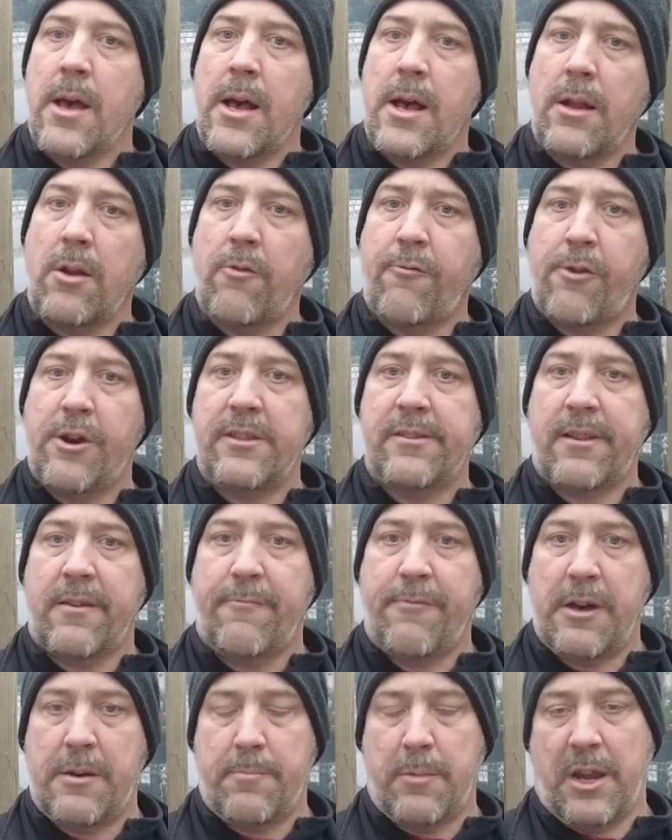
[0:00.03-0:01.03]
Hello friends
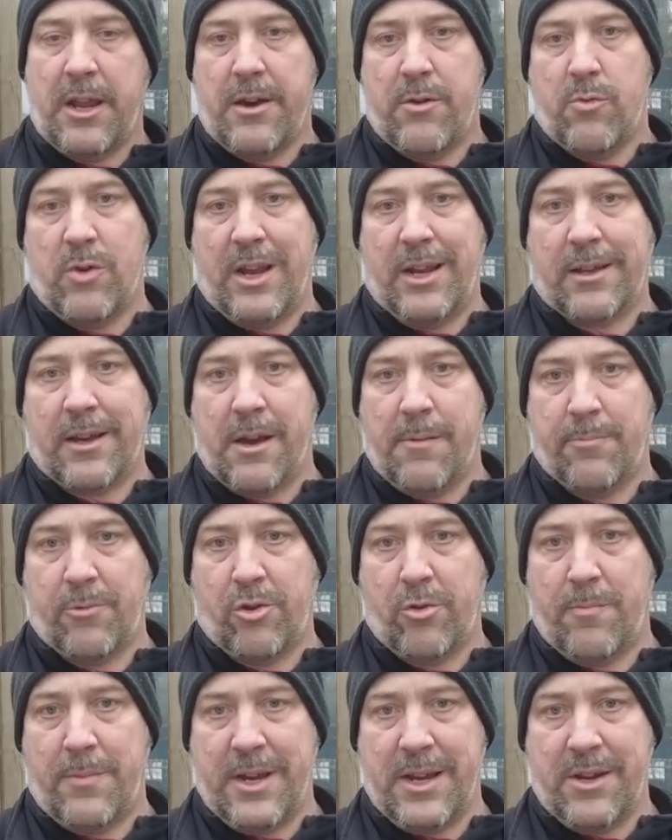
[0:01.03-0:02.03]
and family and welcome
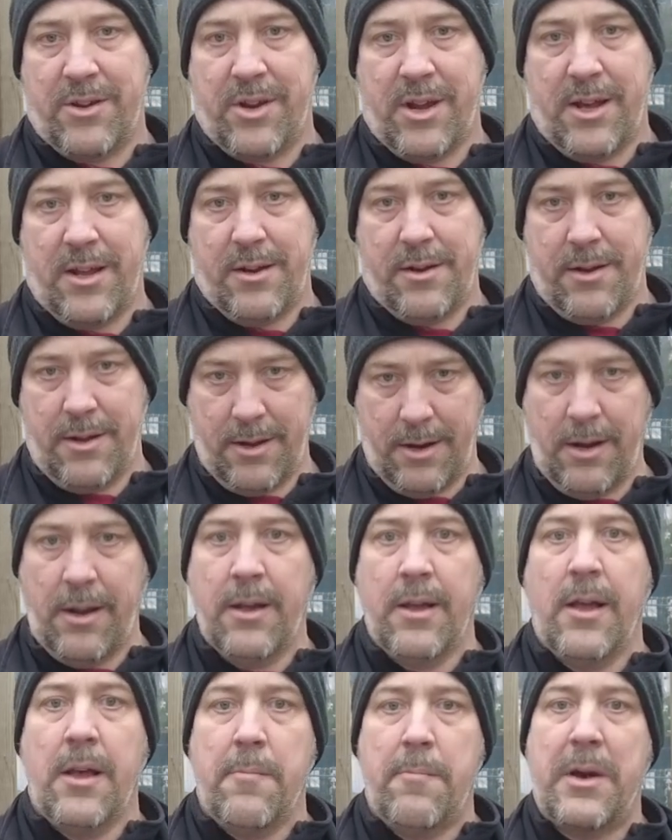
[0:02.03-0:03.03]
to my channel.
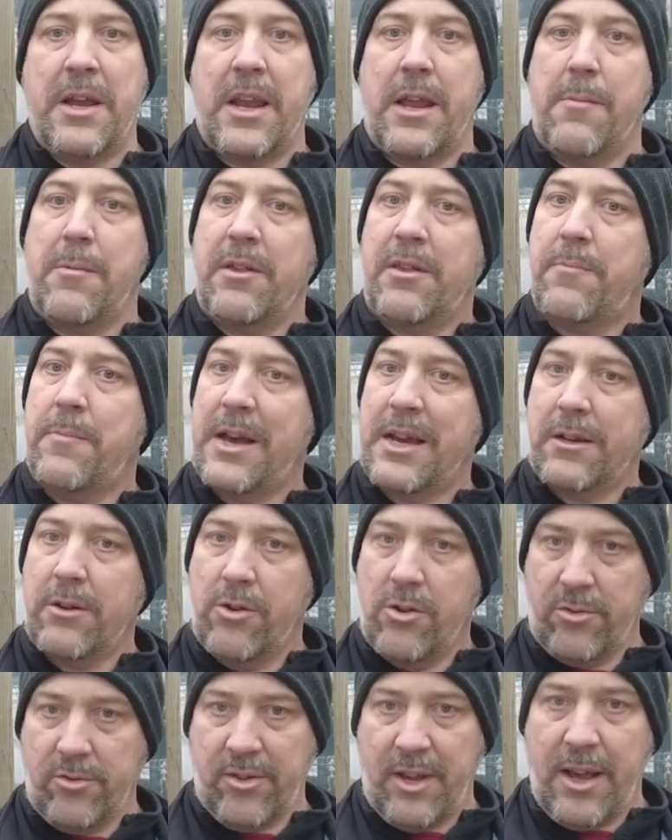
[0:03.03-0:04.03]
My name is
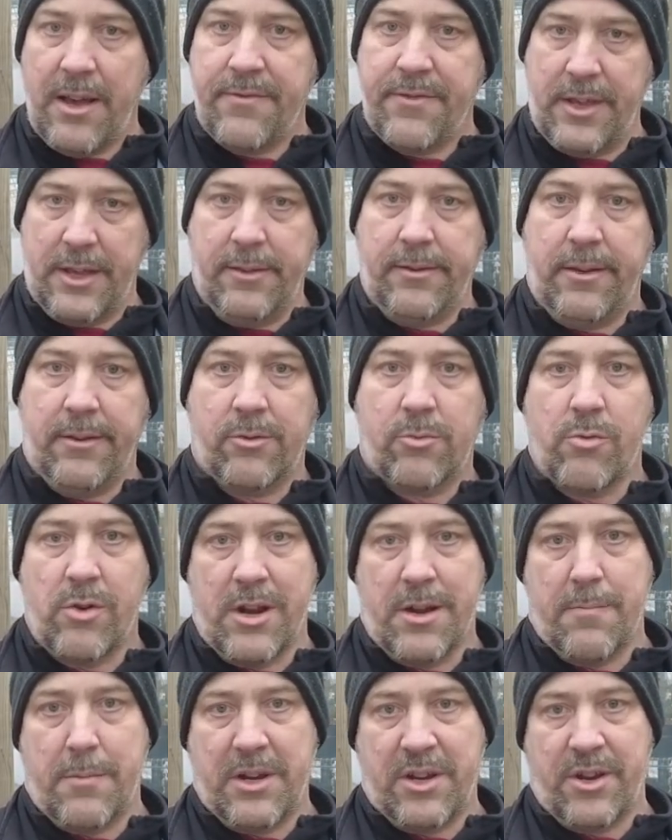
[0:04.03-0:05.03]
Magnus and this is
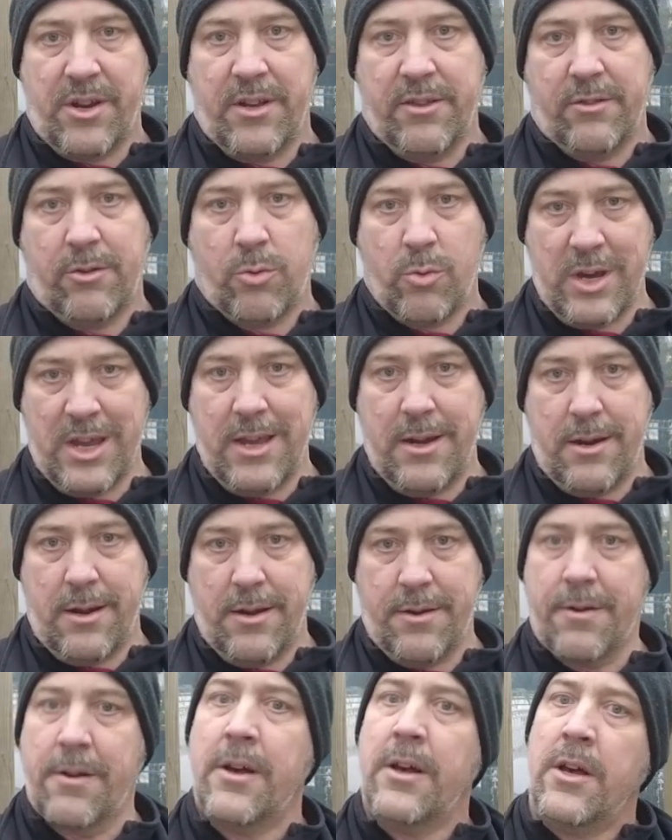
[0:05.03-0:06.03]
Green Machine
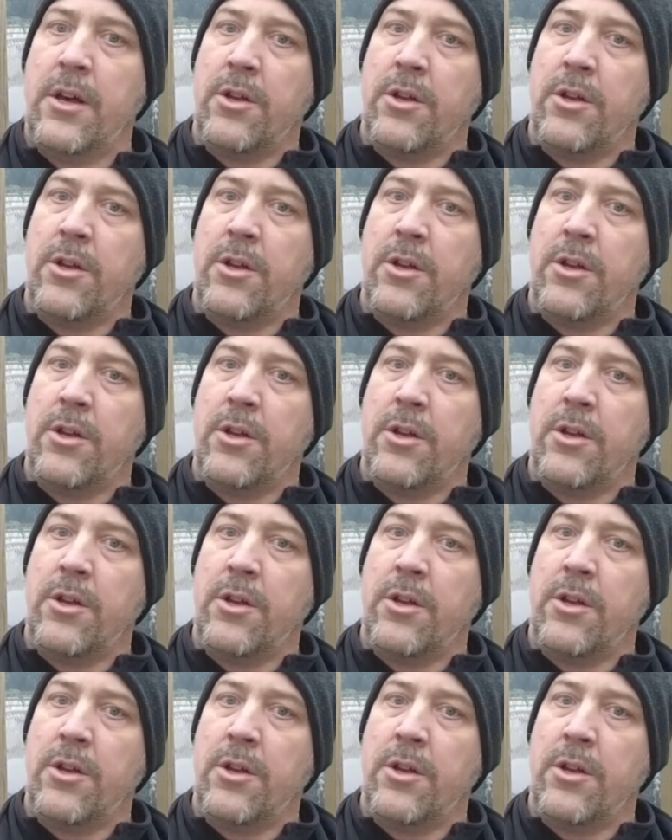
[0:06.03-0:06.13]
Sweden.